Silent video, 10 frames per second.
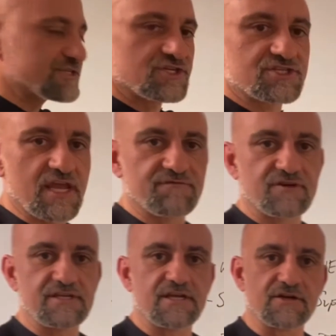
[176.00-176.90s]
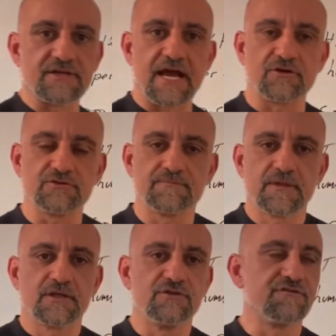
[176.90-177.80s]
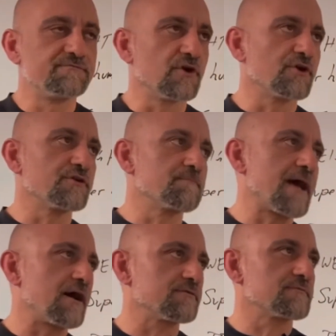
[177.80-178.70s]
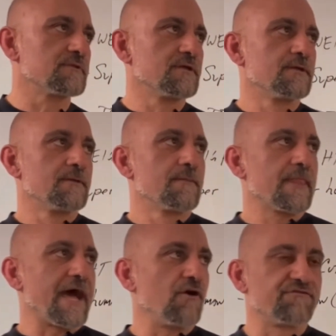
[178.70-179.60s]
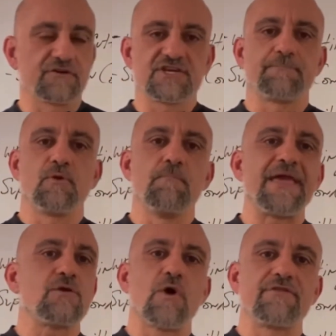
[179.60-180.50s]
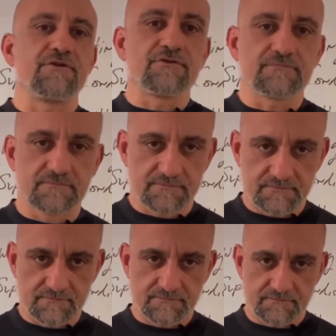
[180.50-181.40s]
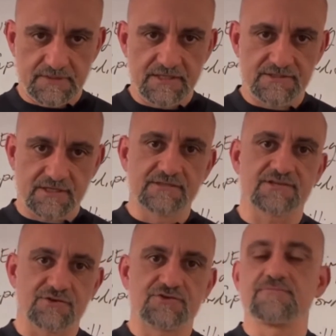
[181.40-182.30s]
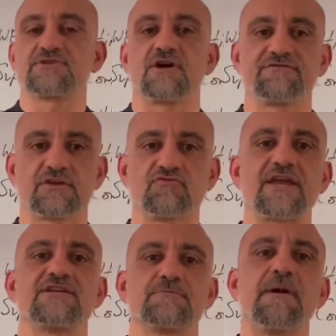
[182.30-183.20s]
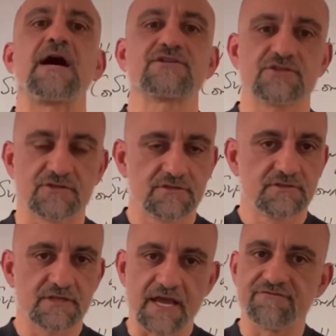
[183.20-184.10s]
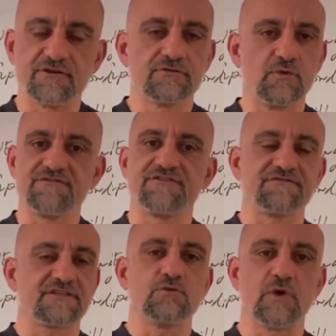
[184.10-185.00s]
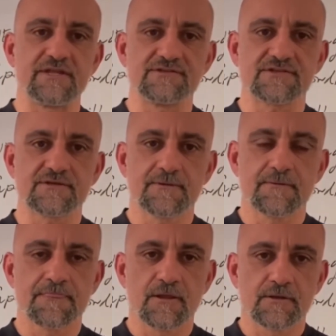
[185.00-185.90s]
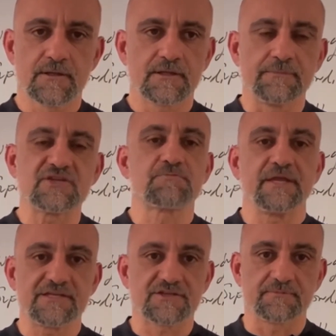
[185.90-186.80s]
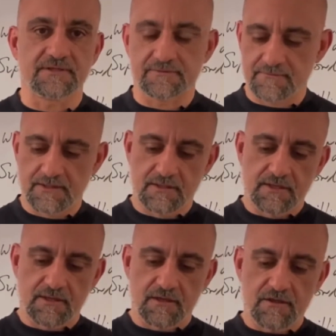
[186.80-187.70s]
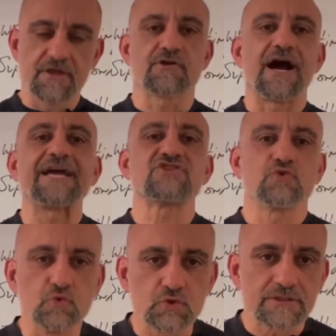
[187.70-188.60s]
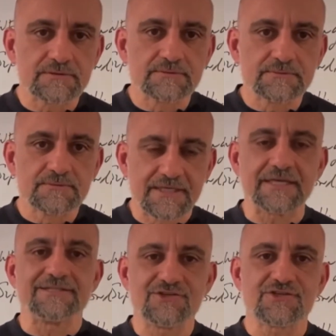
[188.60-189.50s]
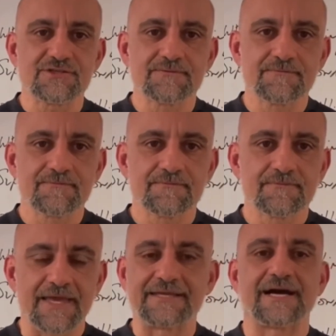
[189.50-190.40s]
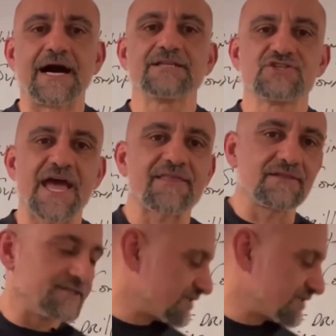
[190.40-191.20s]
every year. Now, you've heard about how, for example, Mayweather, he considers himself the greatest boxer ever with 50 wins. Let me explain something. There are high school kids and college athletes